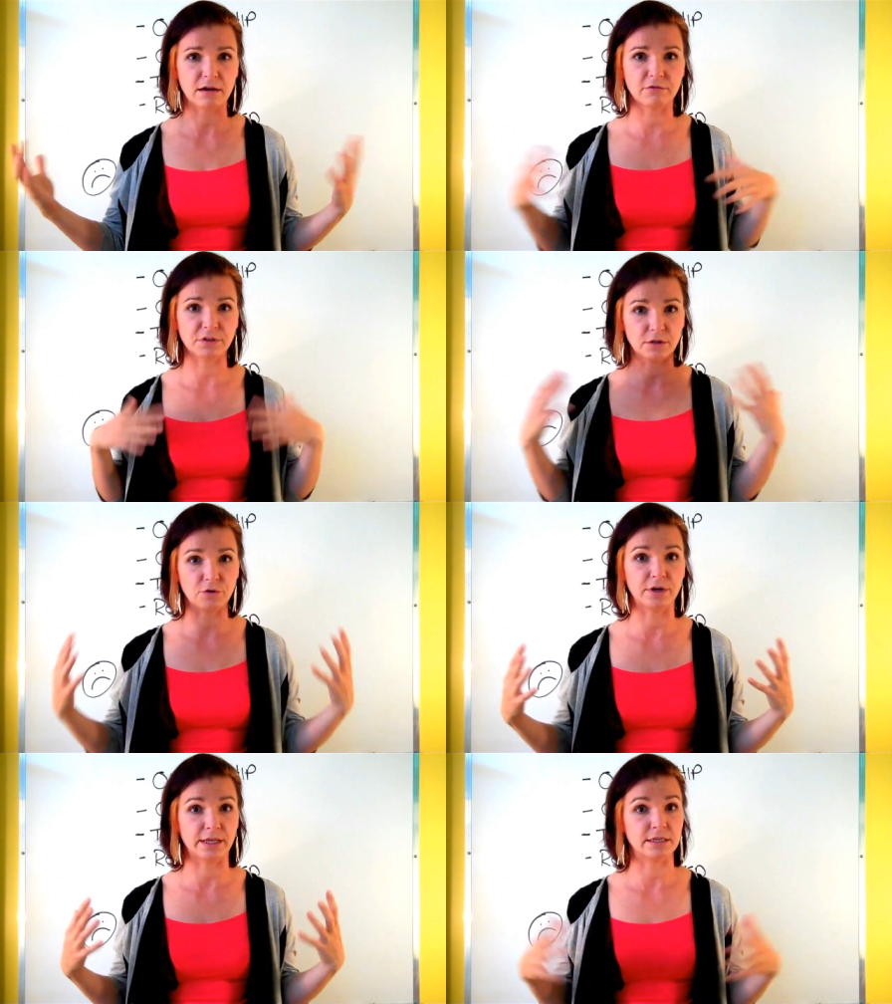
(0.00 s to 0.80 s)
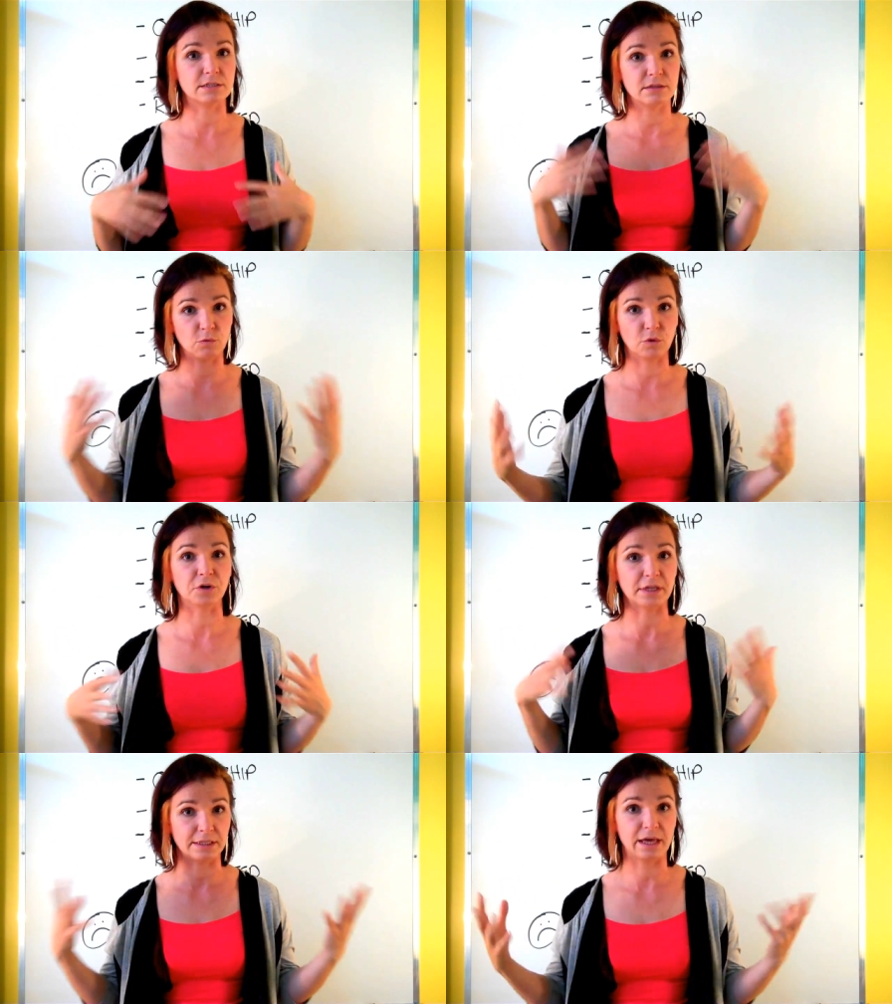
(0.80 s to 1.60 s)
of the learning into the
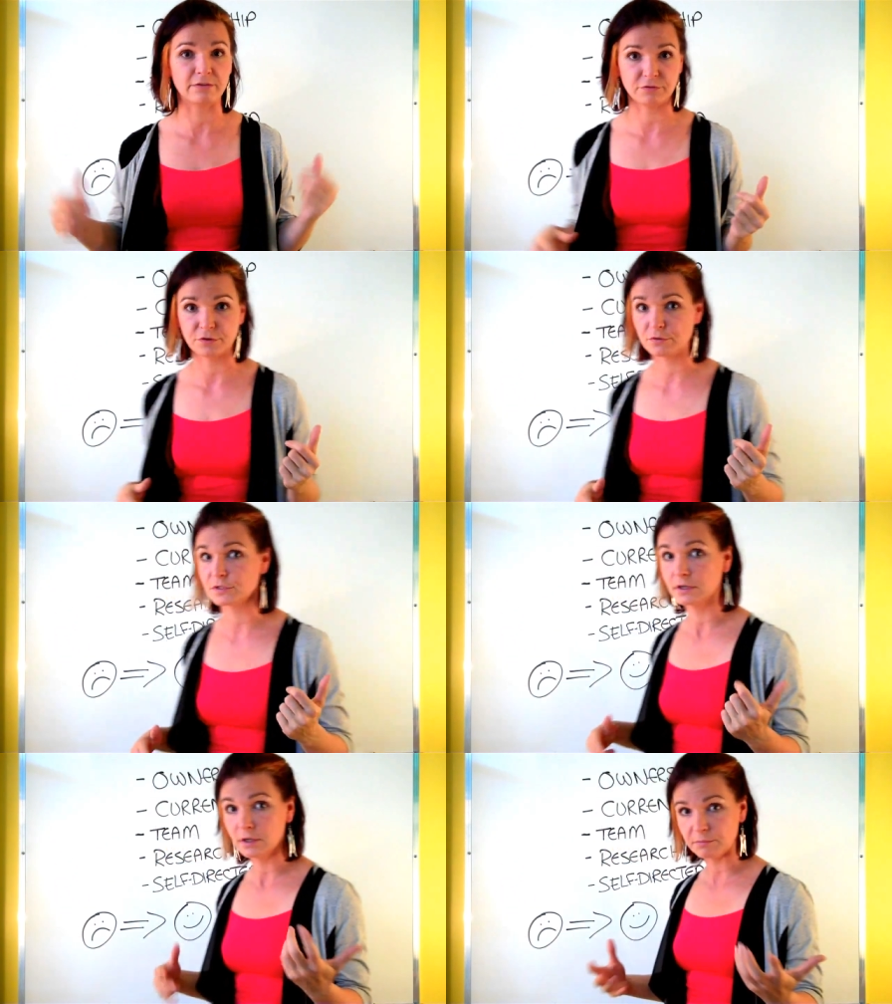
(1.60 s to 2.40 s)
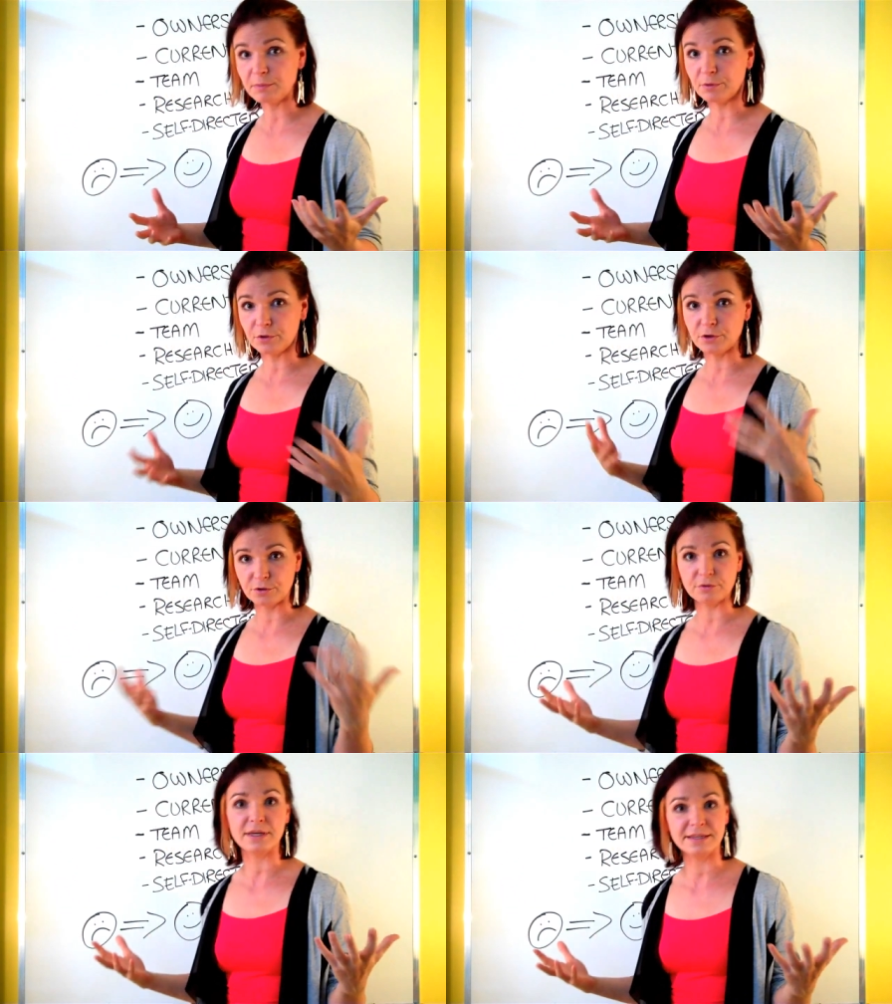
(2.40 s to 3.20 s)
work and life of those people
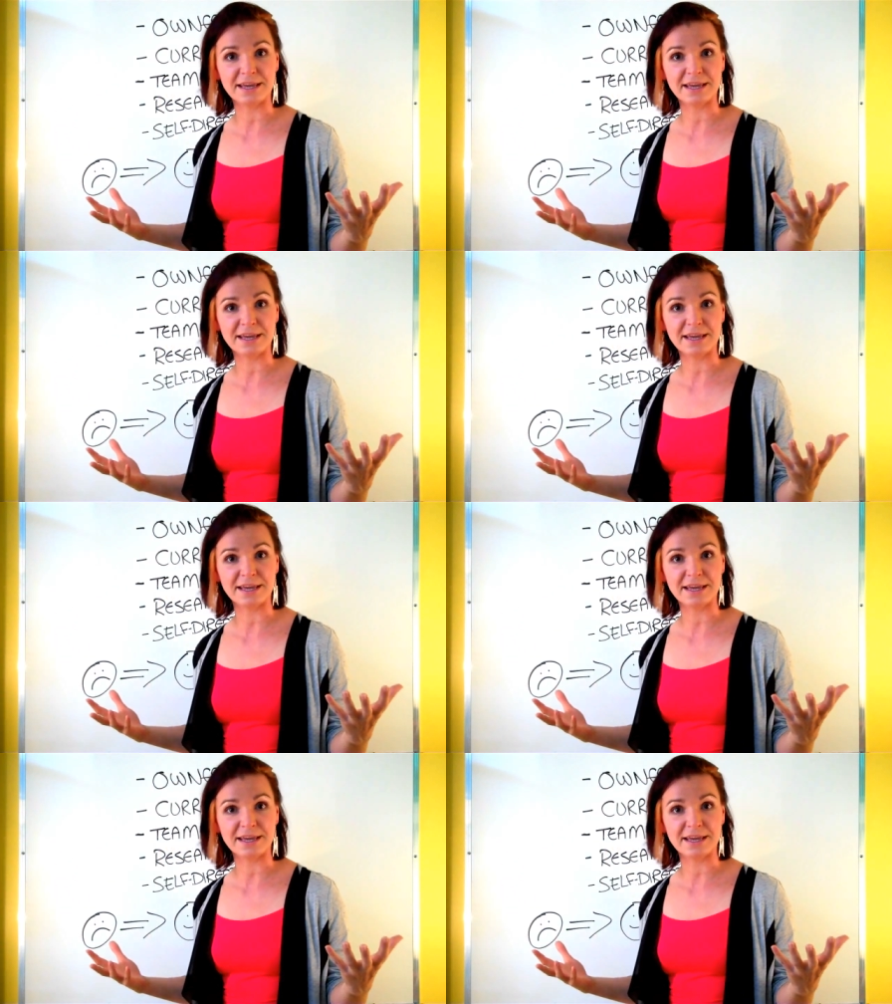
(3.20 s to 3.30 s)
you're